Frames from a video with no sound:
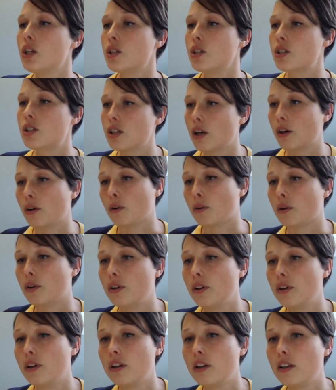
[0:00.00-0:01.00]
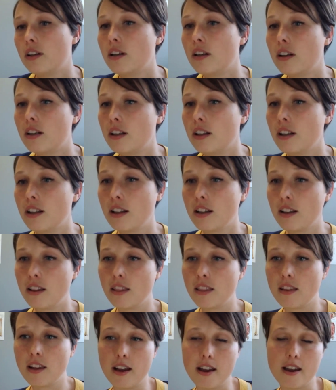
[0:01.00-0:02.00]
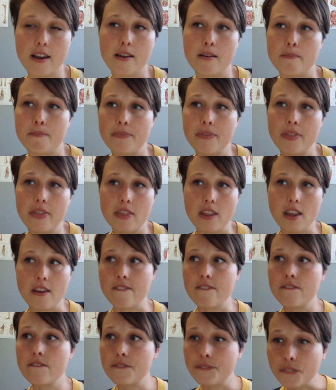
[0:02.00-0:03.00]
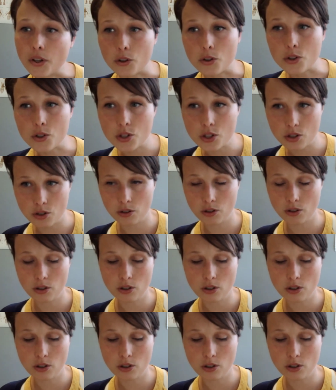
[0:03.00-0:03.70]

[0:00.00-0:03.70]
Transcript: So, the first